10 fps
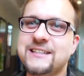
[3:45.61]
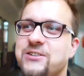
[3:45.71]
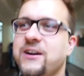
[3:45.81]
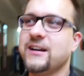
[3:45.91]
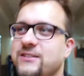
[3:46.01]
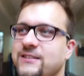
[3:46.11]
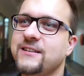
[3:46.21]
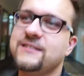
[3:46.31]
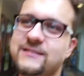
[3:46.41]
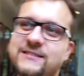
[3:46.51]
Do I actually
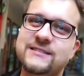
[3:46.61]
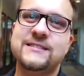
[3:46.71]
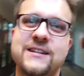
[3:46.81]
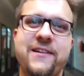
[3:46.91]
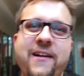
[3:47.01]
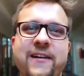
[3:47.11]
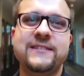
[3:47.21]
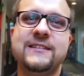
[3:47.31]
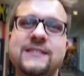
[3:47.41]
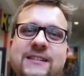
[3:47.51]
though? You actually do. They
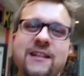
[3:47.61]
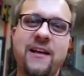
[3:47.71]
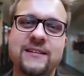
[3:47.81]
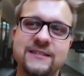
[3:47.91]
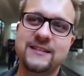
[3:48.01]
look super clean.